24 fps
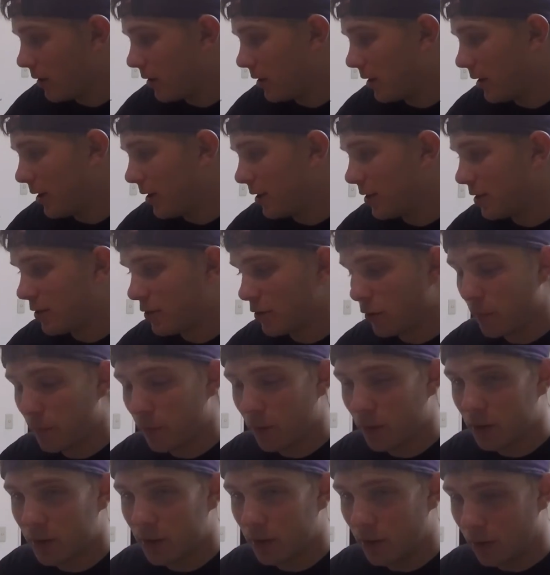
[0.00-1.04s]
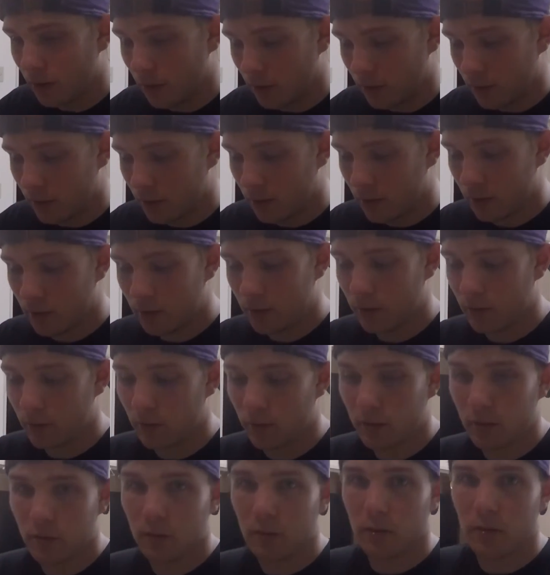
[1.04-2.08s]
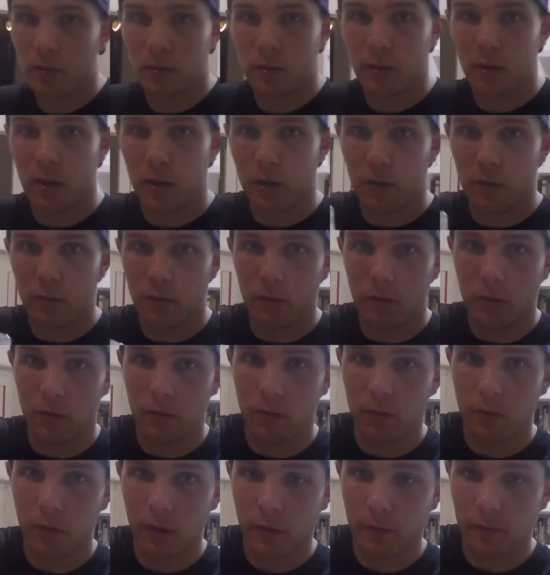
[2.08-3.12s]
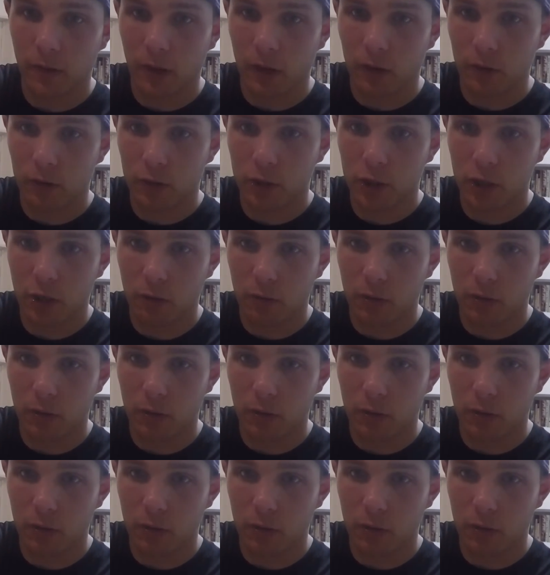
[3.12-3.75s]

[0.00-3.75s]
the Super Seals. I don't know if that'll show